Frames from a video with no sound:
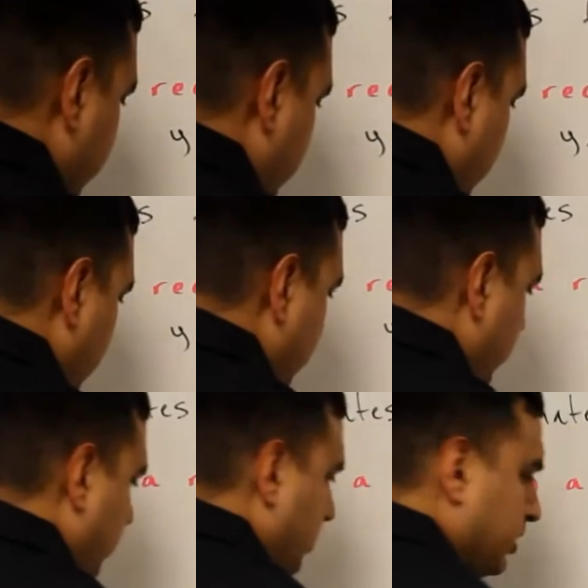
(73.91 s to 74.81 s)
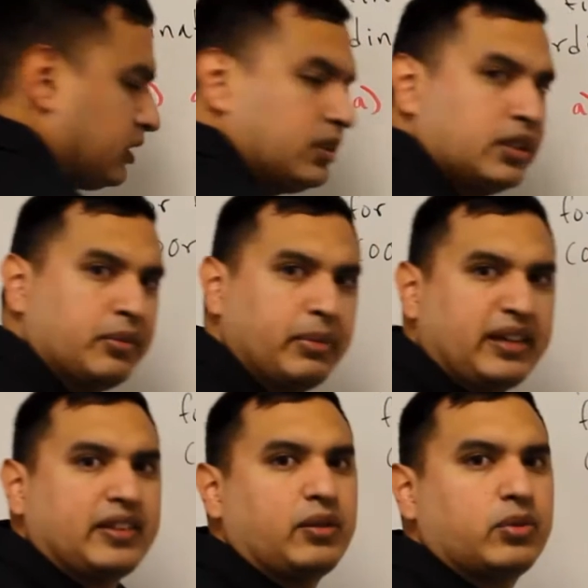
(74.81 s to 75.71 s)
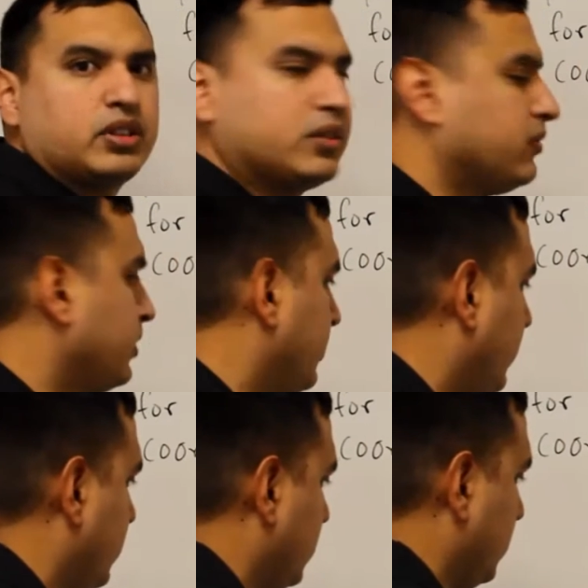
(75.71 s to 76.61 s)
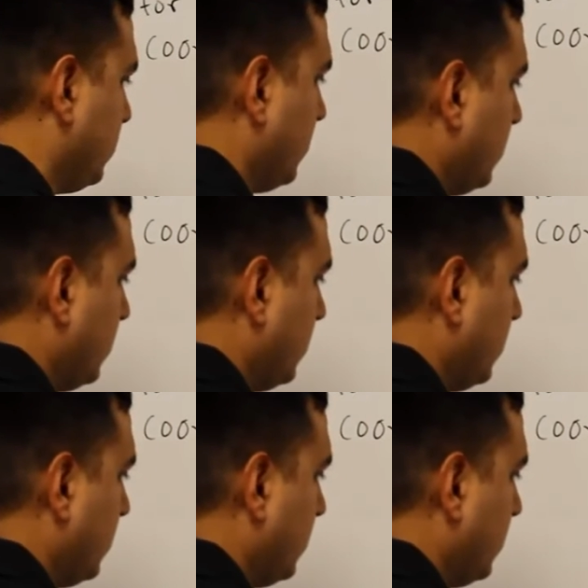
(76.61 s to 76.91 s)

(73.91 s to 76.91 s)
start at the origin. Make that one of your, your vertices.